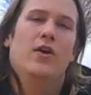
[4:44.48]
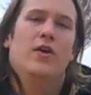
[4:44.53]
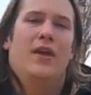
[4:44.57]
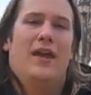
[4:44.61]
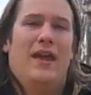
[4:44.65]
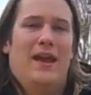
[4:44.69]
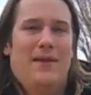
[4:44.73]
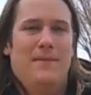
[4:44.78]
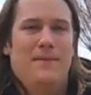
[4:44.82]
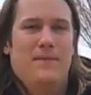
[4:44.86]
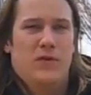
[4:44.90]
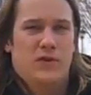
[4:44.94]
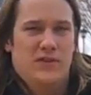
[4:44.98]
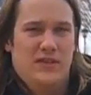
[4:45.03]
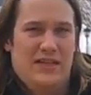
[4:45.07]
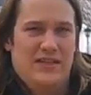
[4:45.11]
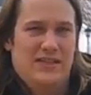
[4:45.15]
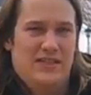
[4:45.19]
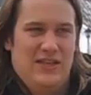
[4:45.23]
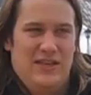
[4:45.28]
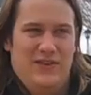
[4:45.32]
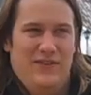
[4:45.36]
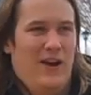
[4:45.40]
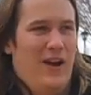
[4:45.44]
Aim for
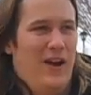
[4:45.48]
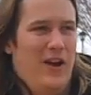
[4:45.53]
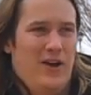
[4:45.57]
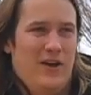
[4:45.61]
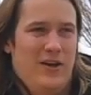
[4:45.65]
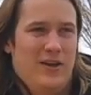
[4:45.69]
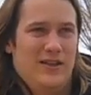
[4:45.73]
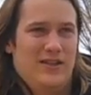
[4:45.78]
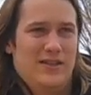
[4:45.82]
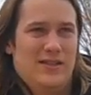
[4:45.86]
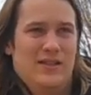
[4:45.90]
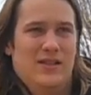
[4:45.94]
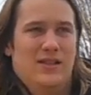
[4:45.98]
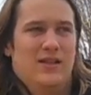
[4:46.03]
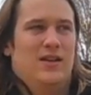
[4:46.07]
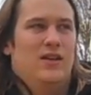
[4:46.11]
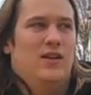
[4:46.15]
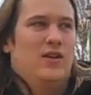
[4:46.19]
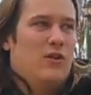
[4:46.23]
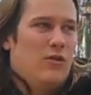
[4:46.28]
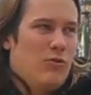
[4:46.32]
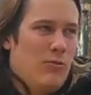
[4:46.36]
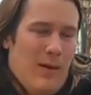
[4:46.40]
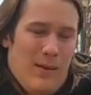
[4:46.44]
sensitive areas.
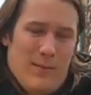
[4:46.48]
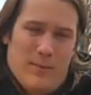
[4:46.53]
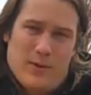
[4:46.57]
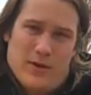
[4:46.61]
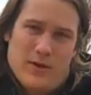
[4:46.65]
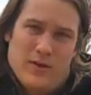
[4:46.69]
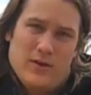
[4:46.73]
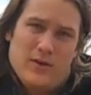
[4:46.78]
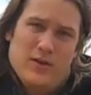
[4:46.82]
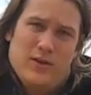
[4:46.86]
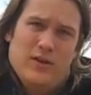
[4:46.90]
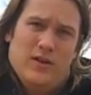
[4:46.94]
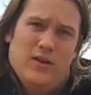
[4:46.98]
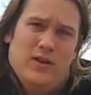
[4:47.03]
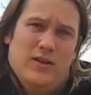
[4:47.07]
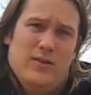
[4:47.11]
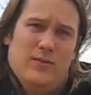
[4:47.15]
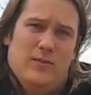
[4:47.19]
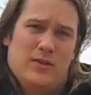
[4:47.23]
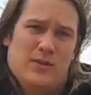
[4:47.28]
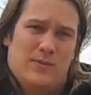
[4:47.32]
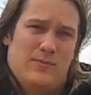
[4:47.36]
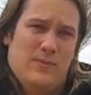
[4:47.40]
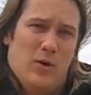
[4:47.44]
Remember,
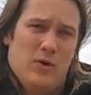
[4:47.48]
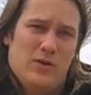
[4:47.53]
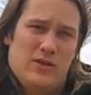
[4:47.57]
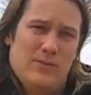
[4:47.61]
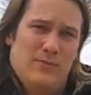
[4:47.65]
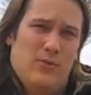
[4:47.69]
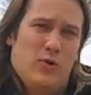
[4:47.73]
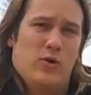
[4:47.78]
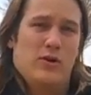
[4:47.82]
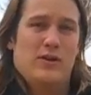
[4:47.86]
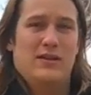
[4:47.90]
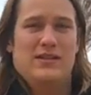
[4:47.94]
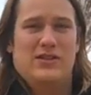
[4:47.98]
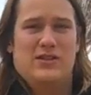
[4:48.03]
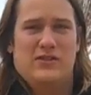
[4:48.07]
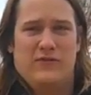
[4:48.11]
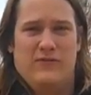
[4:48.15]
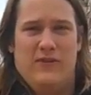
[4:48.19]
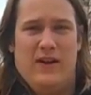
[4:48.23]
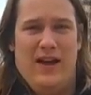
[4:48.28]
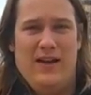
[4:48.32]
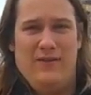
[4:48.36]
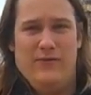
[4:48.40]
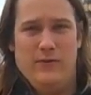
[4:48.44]
what's most important is
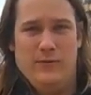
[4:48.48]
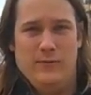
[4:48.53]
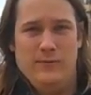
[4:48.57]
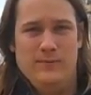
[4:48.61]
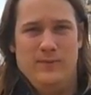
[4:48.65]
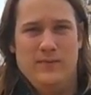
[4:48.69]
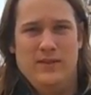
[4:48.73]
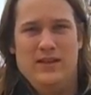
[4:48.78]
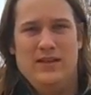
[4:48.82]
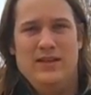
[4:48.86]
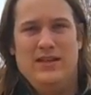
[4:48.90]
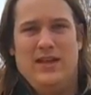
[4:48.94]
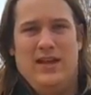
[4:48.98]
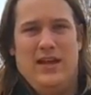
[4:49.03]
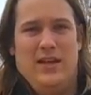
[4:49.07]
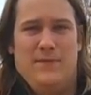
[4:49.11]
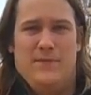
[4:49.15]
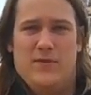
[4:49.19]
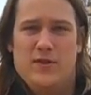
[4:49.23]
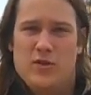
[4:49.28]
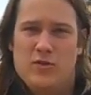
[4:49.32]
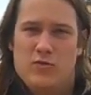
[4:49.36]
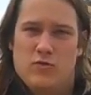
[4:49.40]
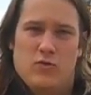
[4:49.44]
survival. Aim
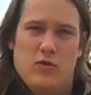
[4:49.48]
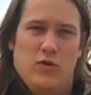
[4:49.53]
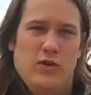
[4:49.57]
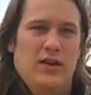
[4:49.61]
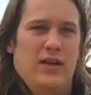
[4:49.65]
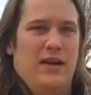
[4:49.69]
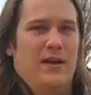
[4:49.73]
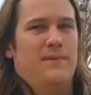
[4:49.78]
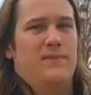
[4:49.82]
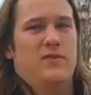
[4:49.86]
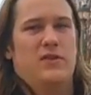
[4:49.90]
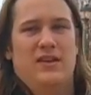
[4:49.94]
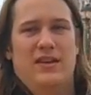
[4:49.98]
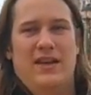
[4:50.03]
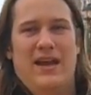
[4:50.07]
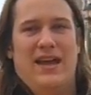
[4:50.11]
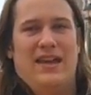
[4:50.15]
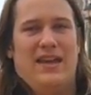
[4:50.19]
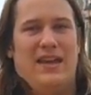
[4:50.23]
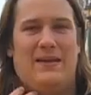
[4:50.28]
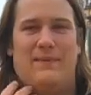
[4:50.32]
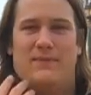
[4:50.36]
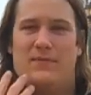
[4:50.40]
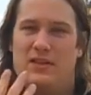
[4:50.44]
for the groin, aim for the
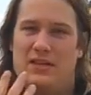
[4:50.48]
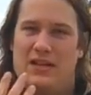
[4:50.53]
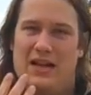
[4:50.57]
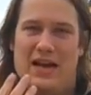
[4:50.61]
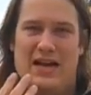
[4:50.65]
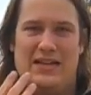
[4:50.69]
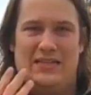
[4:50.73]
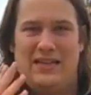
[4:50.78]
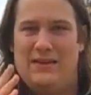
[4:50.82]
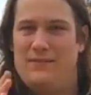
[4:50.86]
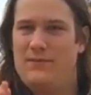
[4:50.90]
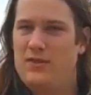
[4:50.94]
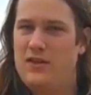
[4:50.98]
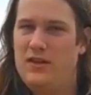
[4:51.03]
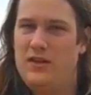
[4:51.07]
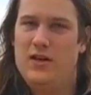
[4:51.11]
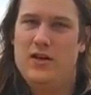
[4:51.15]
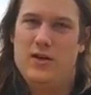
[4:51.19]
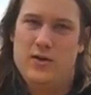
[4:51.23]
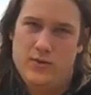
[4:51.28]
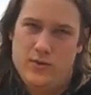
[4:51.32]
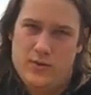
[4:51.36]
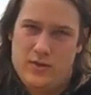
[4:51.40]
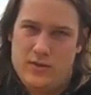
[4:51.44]
neck, aim for the eyes, aim for the
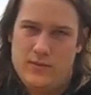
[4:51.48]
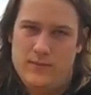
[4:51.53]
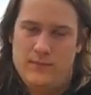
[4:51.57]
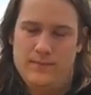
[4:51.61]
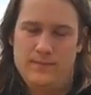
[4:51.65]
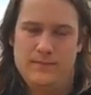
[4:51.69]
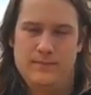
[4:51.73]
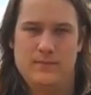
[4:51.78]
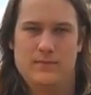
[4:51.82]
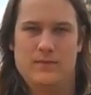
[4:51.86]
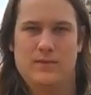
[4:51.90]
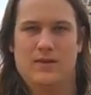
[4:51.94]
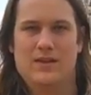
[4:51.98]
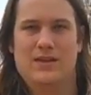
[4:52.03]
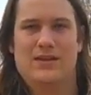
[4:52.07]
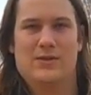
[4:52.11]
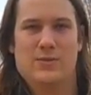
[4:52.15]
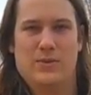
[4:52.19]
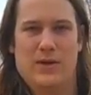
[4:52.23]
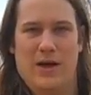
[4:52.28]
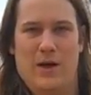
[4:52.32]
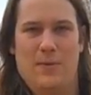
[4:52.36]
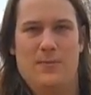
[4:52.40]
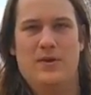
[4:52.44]
nose. This
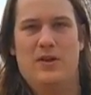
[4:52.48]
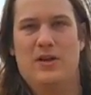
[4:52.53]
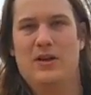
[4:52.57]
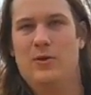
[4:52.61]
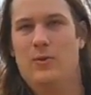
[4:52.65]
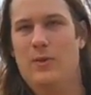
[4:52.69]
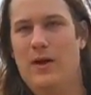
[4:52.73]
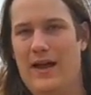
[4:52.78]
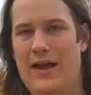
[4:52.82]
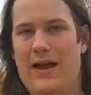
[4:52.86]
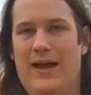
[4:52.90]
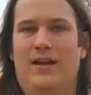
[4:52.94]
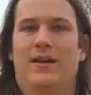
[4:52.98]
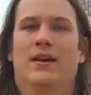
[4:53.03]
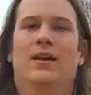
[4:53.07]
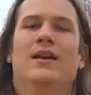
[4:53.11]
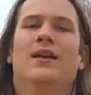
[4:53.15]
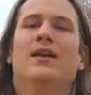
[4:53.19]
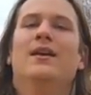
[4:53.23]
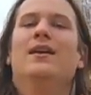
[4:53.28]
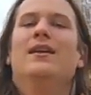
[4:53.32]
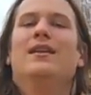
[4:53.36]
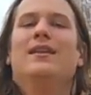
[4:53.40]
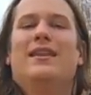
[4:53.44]
will help you get away.
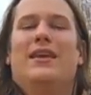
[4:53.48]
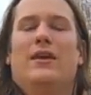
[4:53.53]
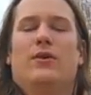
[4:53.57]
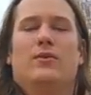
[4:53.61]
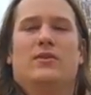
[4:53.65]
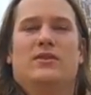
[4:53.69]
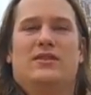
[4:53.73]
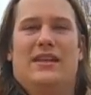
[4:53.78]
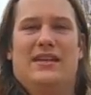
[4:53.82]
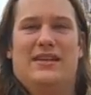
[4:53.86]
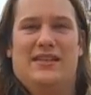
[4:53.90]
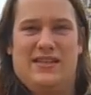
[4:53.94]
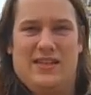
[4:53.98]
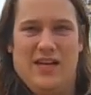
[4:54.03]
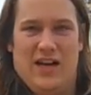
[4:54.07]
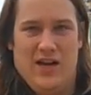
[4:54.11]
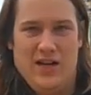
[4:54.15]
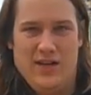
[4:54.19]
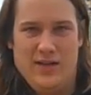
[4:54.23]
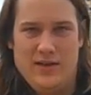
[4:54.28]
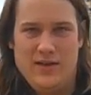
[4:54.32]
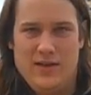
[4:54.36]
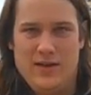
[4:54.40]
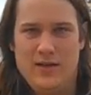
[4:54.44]
They will stay
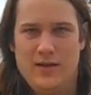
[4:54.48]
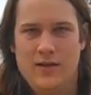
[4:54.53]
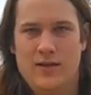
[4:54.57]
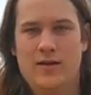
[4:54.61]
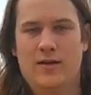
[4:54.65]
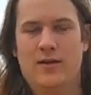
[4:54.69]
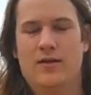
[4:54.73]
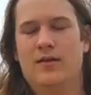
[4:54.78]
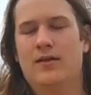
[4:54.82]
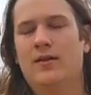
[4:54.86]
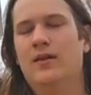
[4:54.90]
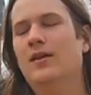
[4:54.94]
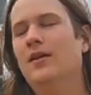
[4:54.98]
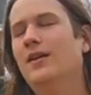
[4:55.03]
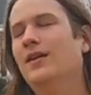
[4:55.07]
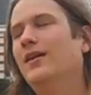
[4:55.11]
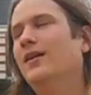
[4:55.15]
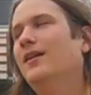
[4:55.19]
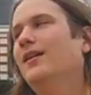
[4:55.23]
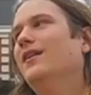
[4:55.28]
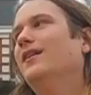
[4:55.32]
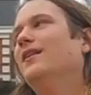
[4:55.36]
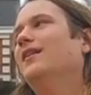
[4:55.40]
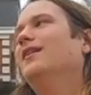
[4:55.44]
stunned.
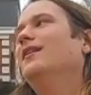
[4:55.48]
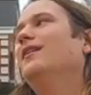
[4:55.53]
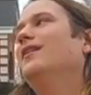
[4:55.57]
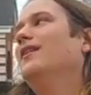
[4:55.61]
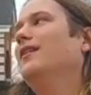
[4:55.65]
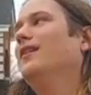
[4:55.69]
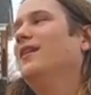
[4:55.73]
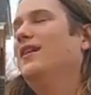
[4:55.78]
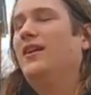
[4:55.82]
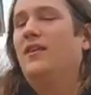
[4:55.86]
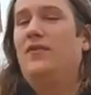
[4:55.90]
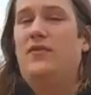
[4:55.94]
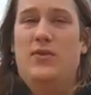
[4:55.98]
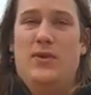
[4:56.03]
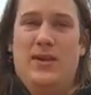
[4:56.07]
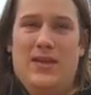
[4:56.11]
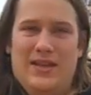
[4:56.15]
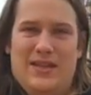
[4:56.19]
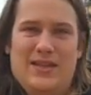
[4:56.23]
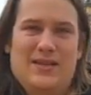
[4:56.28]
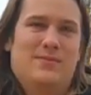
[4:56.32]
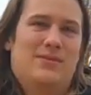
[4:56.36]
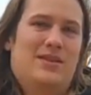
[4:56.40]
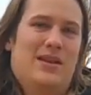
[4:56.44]
If you
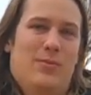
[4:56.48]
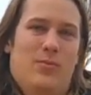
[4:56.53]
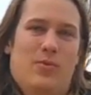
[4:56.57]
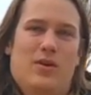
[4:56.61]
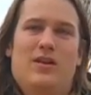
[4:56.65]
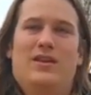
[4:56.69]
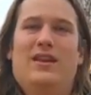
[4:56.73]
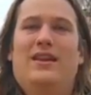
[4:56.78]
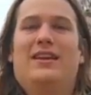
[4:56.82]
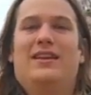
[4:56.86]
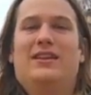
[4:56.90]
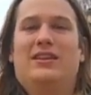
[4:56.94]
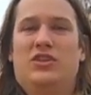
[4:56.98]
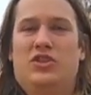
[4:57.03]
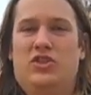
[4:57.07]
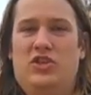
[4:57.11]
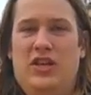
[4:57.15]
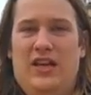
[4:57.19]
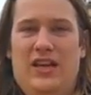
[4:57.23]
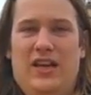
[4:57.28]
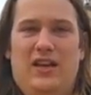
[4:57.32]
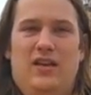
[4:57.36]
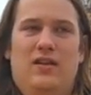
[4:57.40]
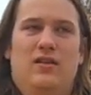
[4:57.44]
hit them somewhere like the
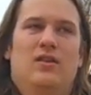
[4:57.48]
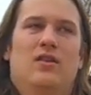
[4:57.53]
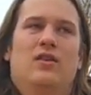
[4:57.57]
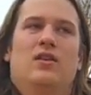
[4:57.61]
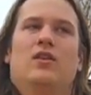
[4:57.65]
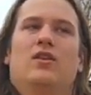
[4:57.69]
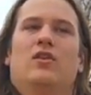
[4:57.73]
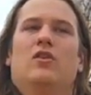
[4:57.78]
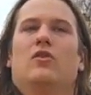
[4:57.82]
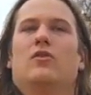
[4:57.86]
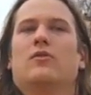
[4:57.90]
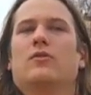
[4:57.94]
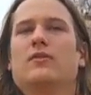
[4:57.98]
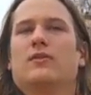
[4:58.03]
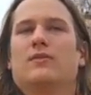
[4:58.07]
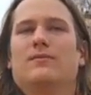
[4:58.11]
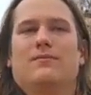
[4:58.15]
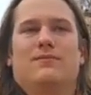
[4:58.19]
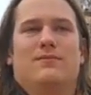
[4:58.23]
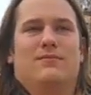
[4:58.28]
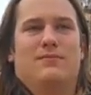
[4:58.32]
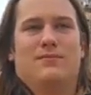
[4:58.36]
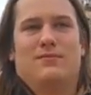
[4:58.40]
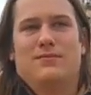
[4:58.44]
shin or
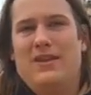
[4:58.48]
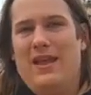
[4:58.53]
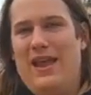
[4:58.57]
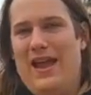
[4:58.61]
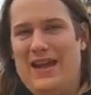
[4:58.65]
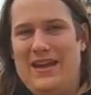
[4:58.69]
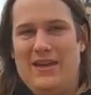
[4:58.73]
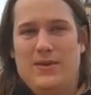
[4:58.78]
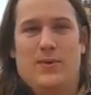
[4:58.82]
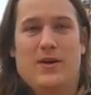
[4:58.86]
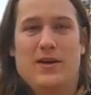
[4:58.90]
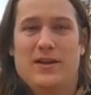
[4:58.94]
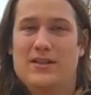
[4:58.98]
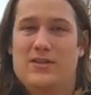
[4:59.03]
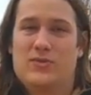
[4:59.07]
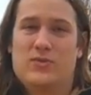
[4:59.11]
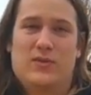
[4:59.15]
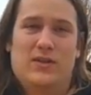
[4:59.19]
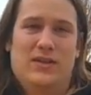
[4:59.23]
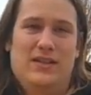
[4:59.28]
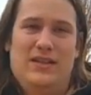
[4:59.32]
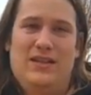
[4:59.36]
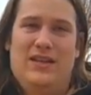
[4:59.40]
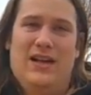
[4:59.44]
anywhere that's
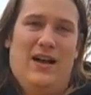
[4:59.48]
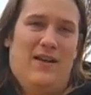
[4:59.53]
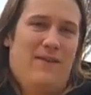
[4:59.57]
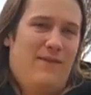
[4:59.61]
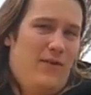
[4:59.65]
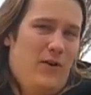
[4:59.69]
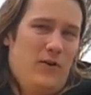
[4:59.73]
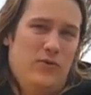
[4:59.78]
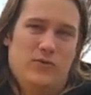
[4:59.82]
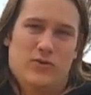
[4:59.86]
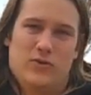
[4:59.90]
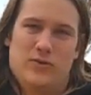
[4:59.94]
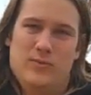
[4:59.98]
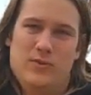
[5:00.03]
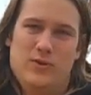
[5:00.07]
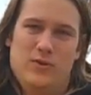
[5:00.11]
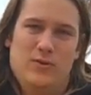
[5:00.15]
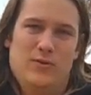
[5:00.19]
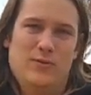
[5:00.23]
really not vulnerable,